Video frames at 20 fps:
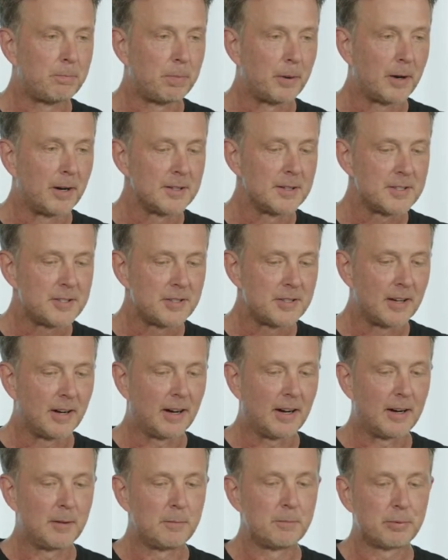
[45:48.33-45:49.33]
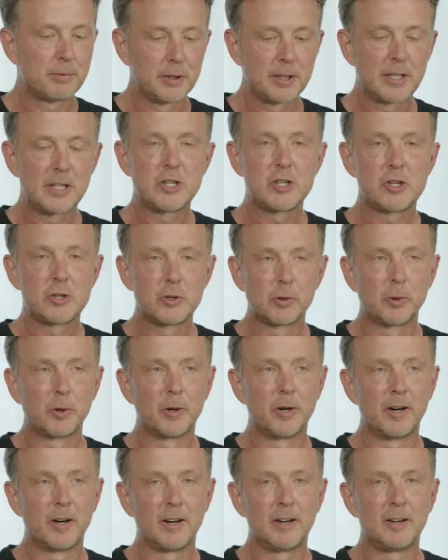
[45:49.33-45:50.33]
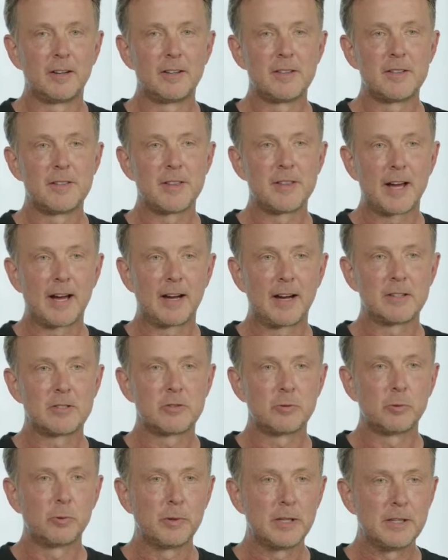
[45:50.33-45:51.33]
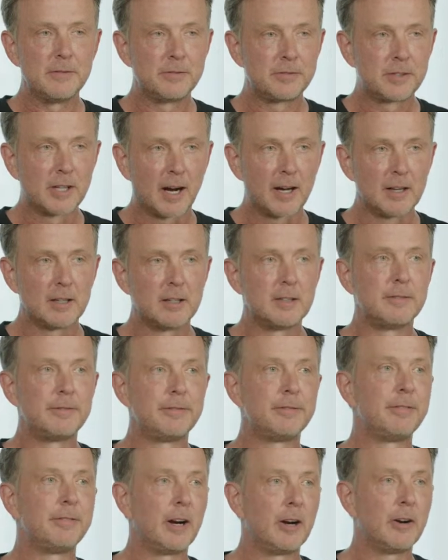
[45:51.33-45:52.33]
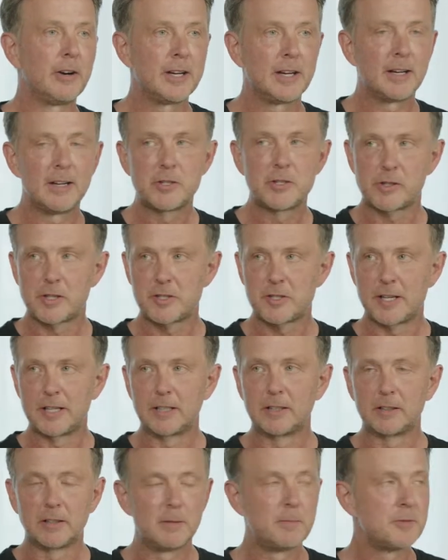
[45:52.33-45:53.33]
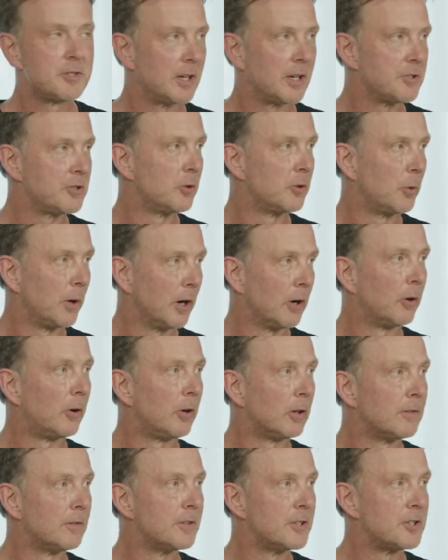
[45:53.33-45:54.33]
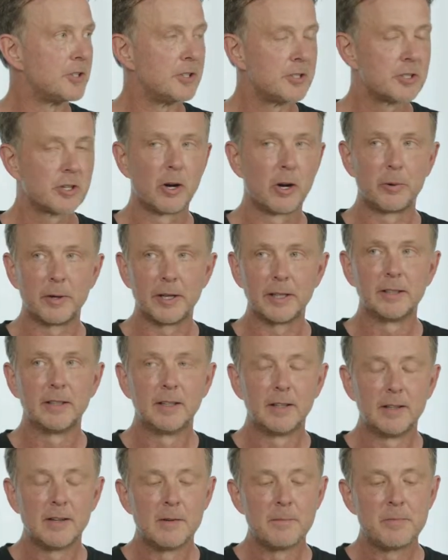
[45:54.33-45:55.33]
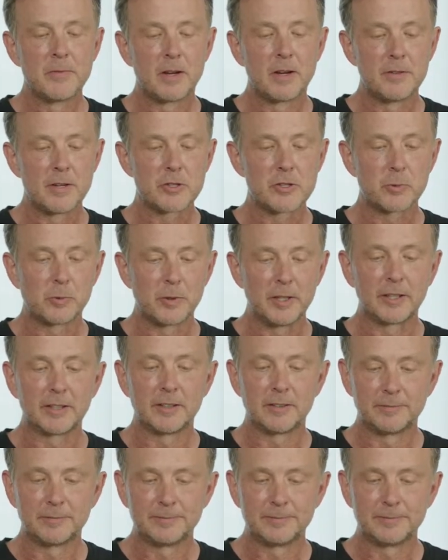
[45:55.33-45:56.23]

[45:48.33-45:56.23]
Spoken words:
But I'm pretty sure that we've gotten a very interesting glimpse as to where all of this is going. this week.